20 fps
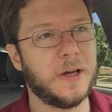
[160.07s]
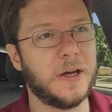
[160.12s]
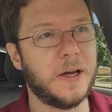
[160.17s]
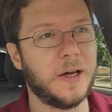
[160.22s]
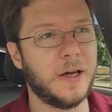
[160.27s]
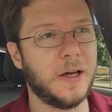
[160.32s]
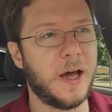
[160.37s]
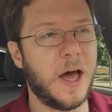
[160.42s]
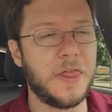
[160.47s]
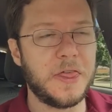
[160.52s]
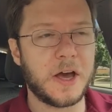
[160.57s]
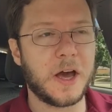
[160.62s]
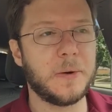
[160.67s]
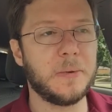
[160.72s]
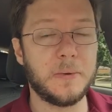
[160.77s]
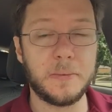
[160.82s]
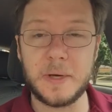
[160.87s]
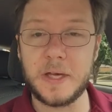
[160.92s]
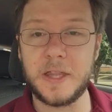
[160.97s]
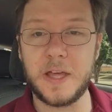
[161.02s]
Uh, I think I'm
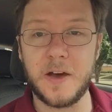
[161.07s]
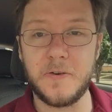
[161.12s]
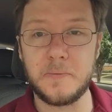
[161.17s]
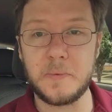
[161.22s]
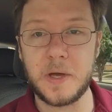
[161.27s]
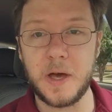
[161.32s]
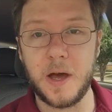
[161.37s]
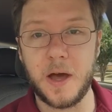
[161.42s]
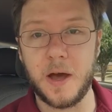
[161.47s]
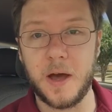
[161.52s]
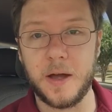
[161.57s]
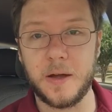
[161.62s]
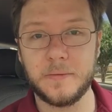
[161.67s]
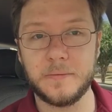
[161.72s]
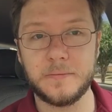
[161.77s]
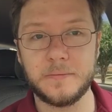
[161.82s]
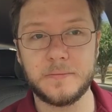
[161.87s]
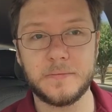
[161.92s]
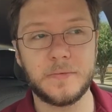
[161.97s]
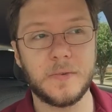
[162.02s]
going to be in the FBI.
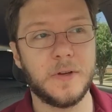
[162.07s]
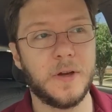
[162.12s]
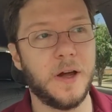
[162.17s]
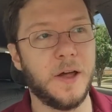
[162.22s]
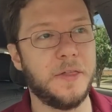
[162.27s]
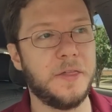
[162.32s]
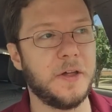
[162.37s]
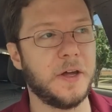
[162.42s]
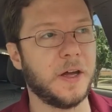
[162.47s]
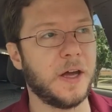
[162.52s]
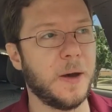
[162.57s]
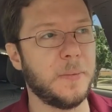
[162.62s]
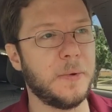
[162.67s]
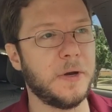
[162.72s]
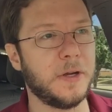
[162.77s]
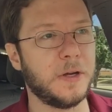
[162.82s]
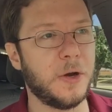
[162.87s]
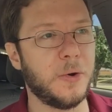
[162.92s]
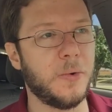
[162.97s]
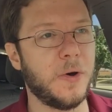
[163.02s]
I think I'm
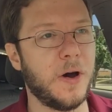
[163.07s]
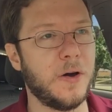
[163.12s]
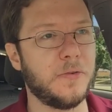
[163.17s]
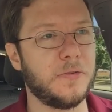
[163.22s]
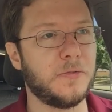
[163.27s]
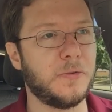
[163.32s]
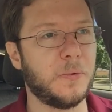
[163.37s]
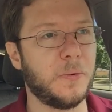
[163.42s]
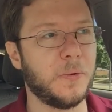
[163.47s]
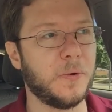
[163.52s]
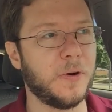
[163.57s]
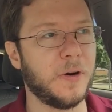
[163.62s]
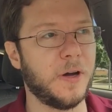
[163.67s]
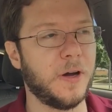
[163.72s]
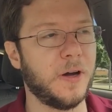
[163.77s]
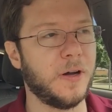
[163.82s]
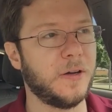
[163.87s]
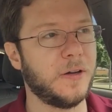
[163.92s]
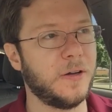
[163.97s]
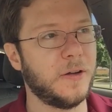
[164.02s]
going to go out for
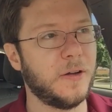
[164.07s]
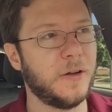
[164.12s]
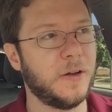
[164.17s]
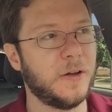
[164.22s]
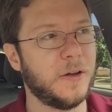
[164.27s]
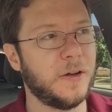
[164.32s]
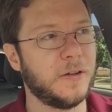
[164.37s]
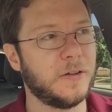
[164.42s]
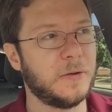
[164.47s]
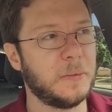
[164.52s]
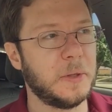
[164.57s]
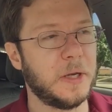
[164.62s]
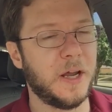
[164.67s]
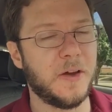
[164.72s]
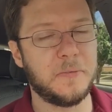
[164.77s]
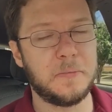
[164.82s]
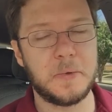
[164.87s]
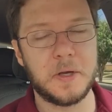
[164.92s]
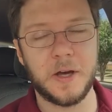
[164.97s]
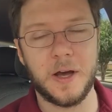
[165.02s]
uh, to be an
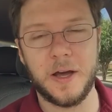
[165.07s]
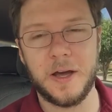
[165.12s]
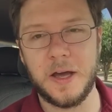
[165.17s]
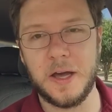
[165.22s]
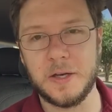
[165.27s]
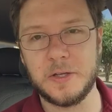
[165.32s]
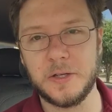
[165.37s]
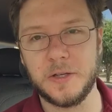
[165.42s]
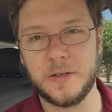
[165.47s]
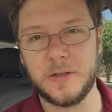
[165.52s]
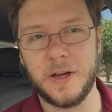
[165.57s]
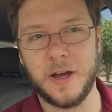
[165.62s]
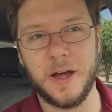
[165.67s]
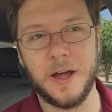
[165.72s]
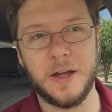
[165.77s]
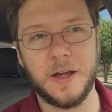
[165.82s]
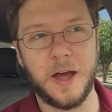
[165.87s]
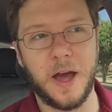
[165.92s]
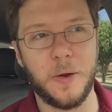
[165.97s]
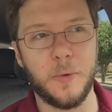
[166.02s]
FBI agent.
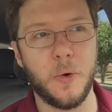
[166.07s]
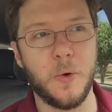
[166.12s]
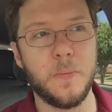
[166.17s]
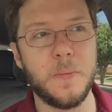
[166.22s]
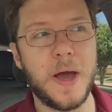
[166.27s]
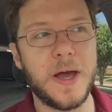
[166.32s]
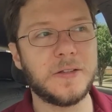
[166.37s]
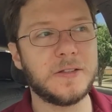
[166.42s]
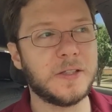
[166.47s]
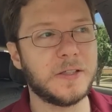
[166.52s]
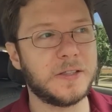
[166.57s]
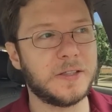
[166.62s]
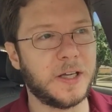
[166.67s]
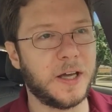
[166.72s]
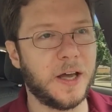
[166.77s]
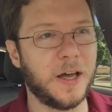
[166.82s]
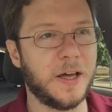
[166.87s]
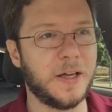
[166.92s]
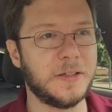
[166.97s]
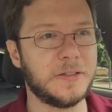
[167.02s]
I, I
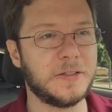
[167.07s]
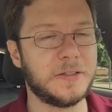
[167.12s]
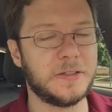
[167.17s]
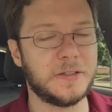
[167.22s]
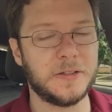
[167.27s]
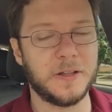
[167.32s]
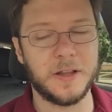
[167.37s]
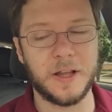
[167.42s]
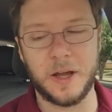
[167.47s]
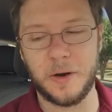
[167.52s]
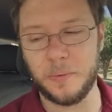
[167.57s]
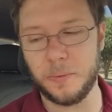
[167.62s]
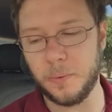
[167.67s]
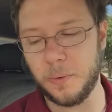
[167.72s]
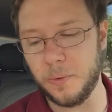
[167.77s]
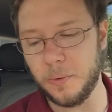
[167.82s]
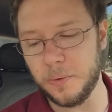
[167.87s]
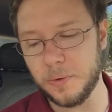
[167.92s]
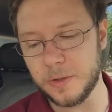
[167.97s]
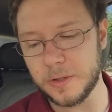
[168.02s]
romanticized that
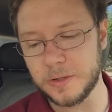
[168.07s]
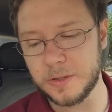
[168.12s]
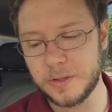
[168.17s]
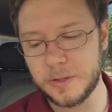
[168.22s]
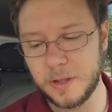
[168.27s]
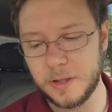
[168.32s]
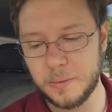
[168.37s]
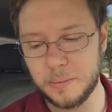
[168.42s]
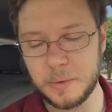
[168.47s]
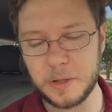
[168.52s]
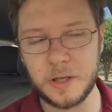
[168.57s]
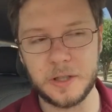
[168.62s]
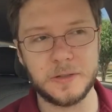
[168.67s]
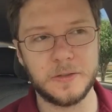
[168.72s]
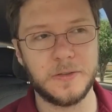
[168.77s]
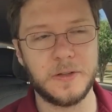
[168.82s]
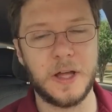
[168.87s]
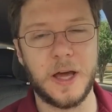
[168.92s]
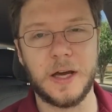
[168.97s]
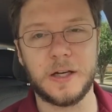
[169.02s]
role
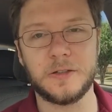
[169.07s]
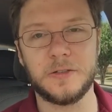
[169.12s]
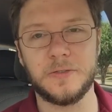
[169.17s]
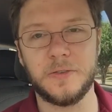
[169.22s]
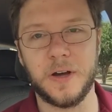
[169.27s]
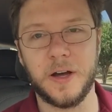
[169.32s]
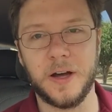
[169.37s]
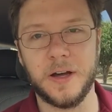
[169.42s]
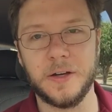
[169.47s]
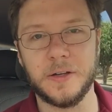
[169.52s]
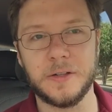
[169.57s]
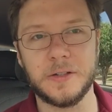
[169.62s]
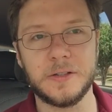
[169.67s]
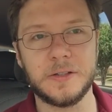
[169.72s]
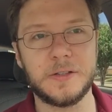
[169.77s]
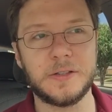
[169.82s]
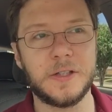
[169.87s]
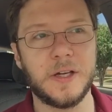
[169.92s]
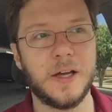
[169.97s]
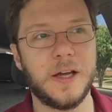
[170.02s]
because of the X
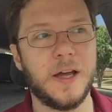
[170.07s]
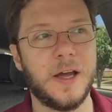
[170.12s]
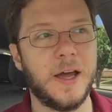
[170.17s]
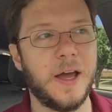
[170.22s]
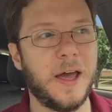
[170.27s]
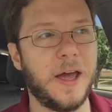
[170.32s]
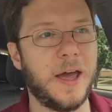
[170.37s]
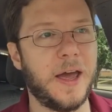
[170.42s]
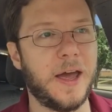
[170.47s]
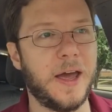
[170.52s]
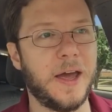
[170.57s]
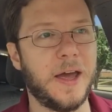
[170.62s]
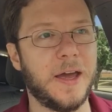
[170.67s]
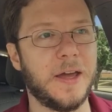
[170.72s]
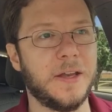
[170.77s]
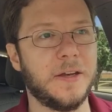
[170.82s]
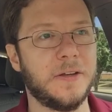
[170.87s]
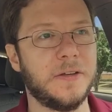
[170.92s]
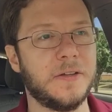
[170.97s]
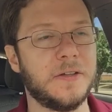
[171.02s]
Files
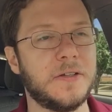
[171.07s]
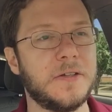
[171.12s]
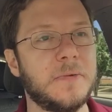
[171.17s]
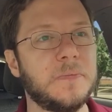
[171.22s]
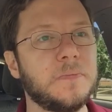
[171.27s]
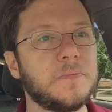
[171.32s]
and